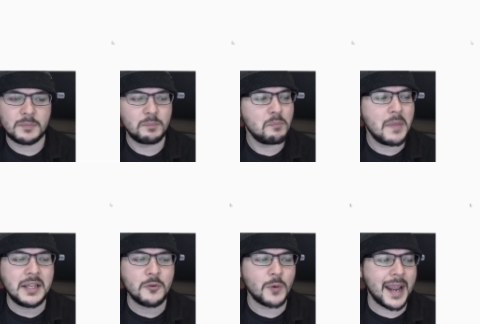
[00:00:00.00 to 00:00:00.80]

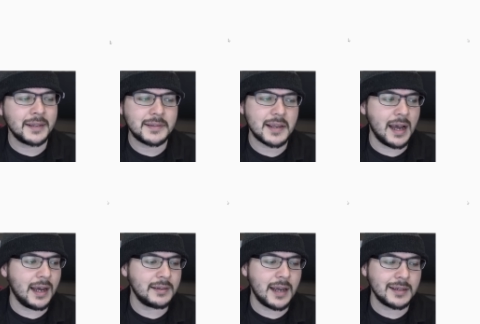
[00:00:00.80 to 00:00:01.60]
Mini rant
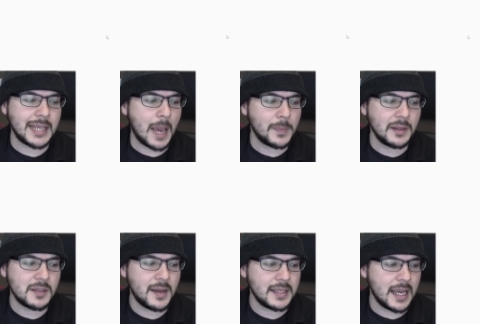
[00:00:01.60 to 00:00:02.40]
on
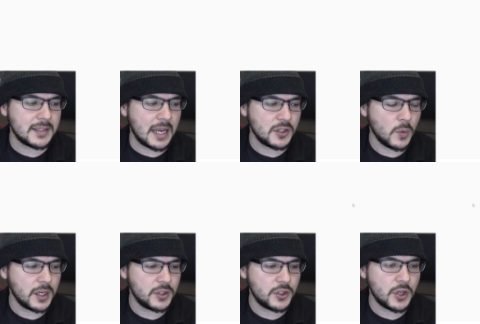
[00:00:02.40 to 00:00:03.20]
capitalism, I guess. I just
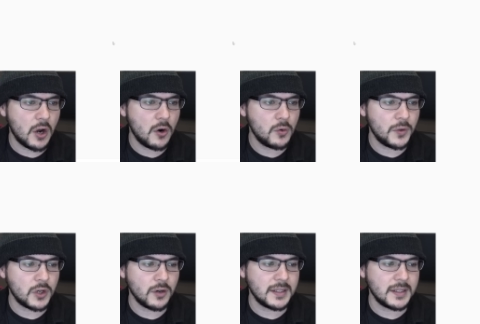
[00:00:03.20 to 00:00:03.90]
wanted to show the current